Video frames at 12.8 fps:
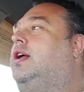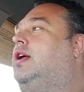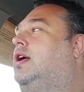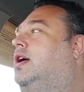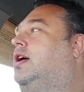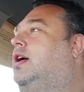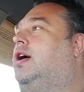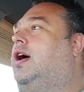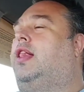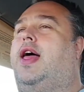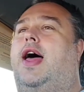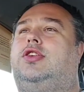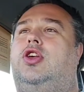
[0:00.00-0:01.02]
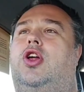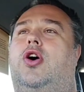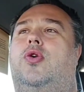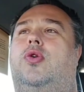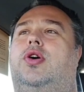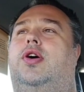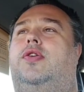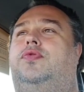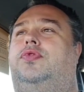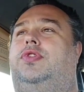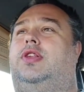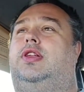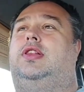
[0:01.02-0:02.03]
unless
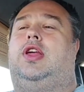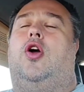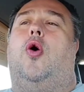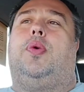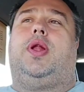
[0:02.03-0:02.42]
they open